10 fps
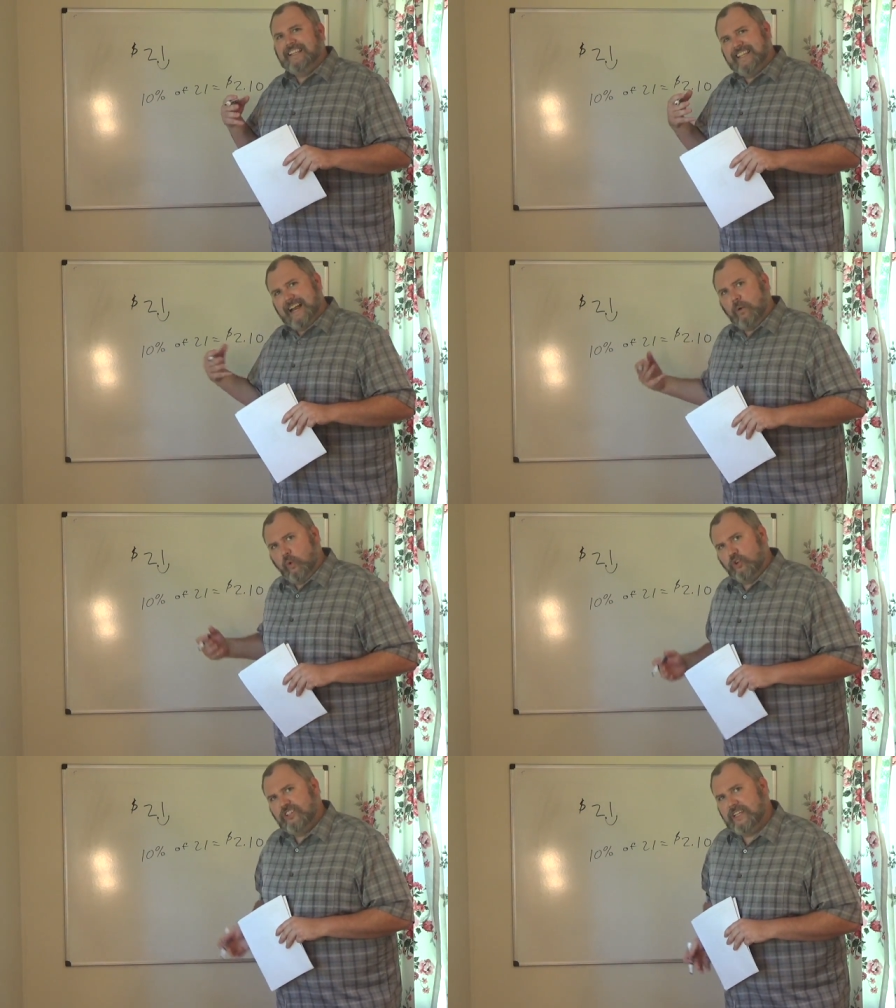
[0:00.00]
Did I
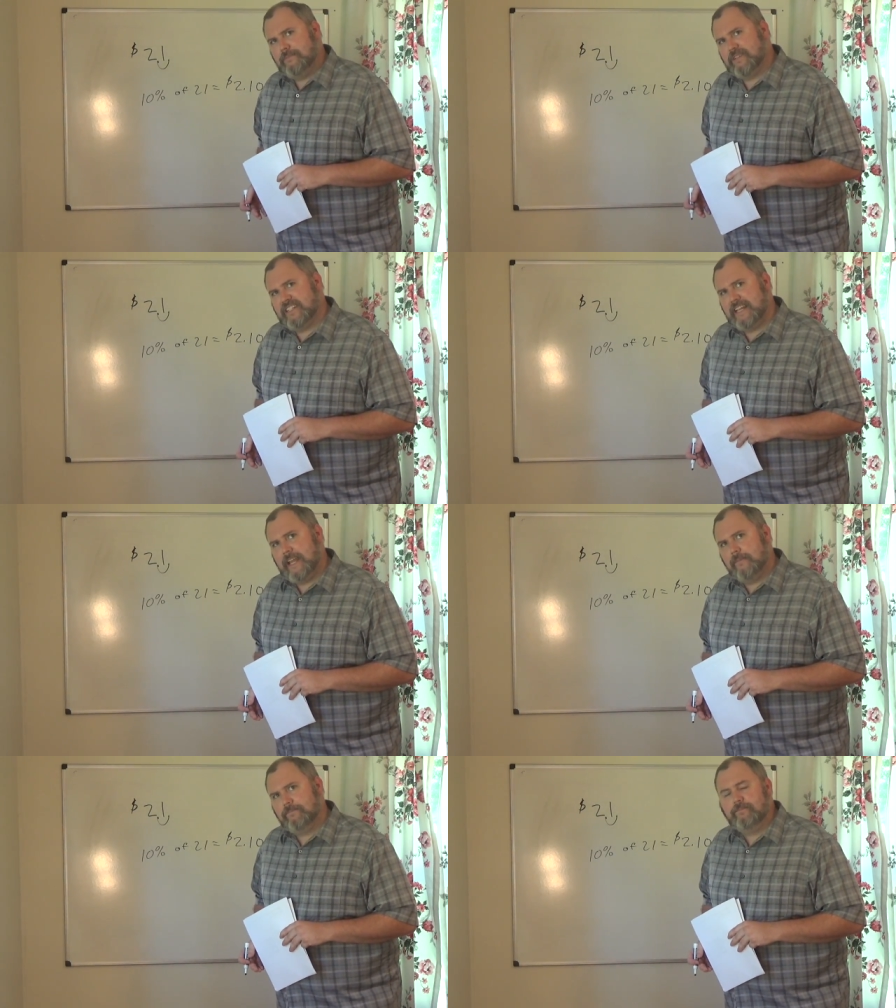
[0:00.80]
want
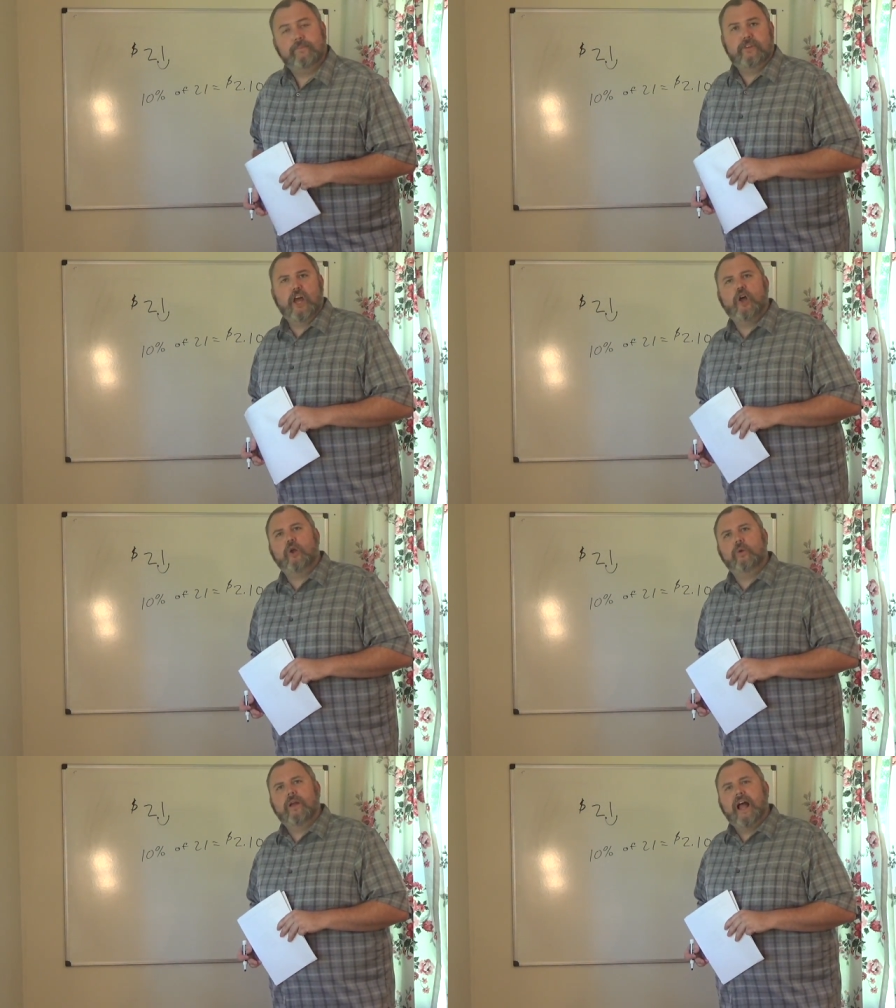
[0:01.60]
10%?
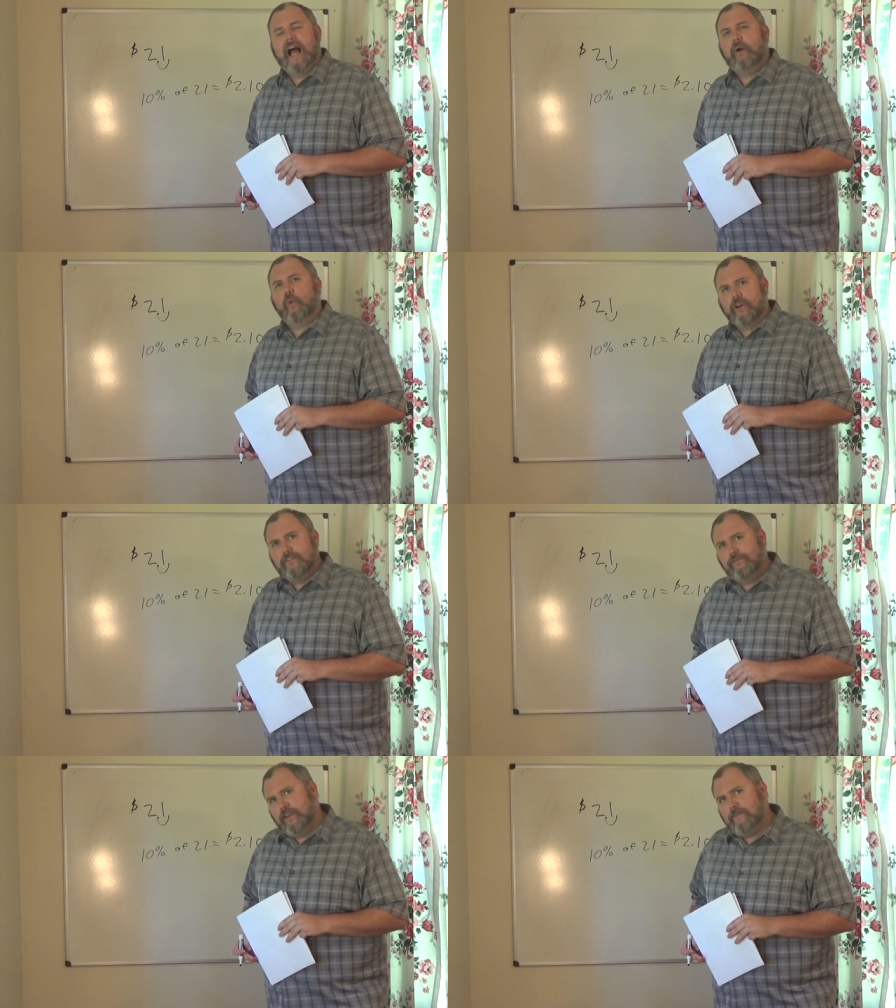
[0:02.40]
No, I wanted
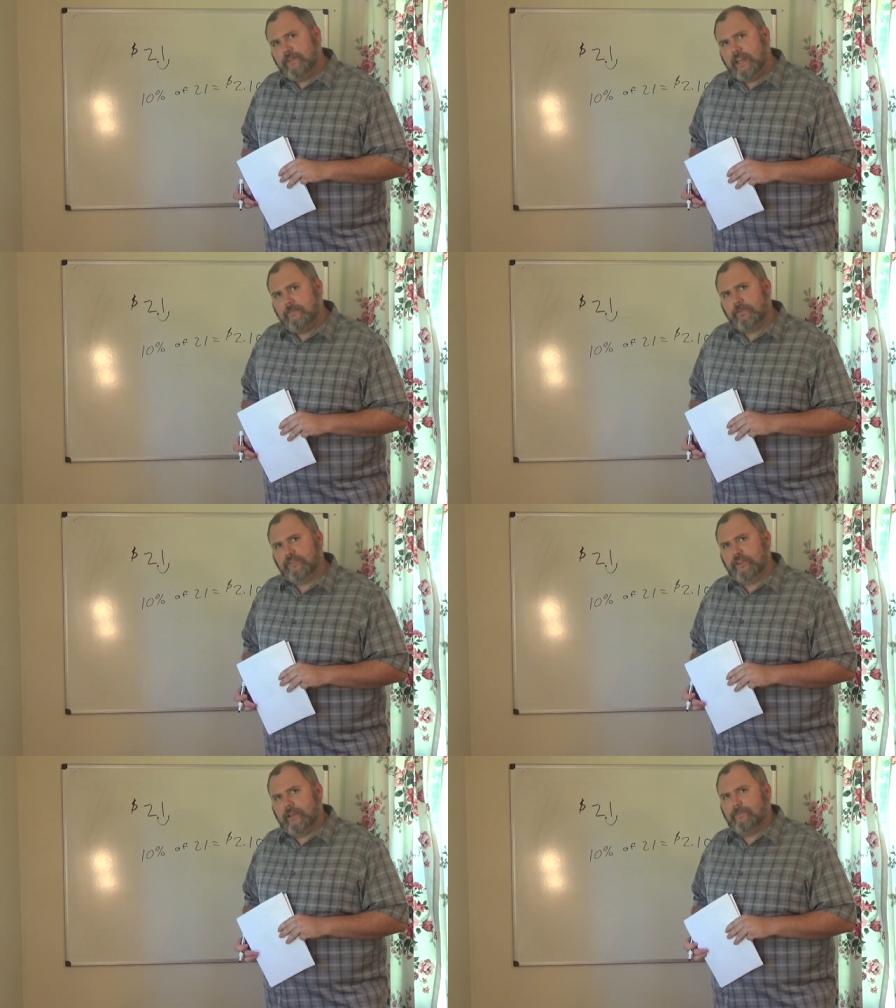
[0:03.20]

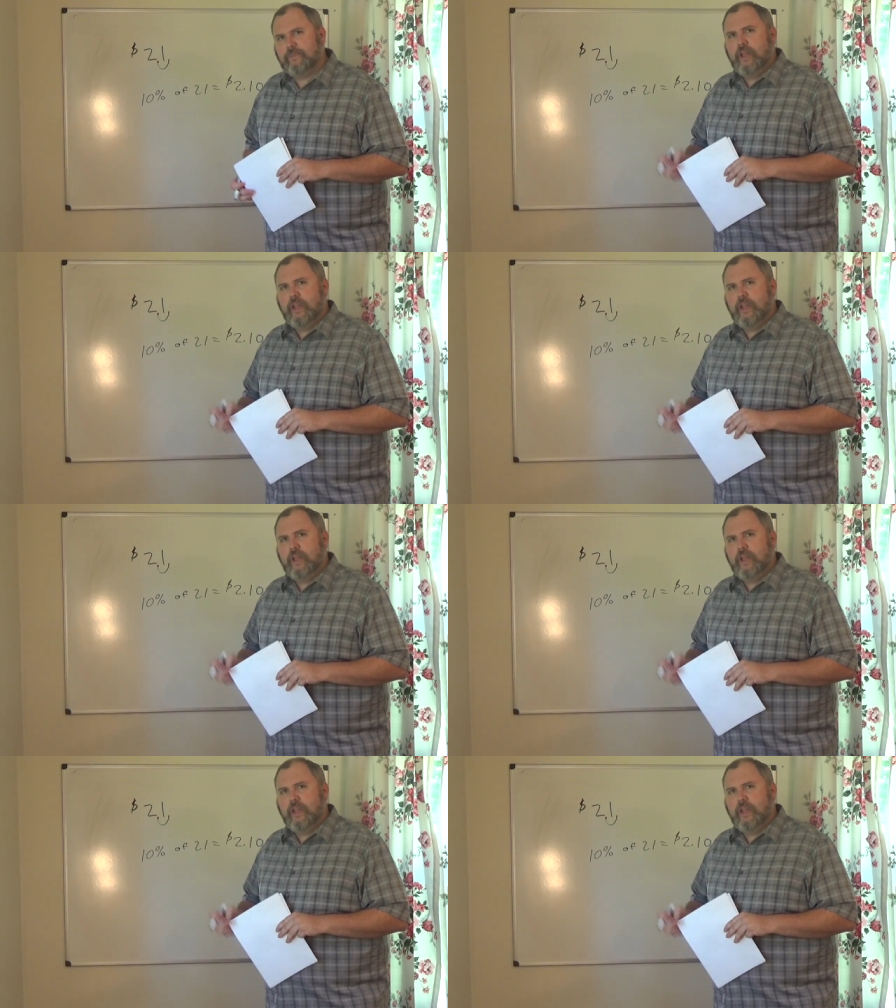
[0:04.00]
15%.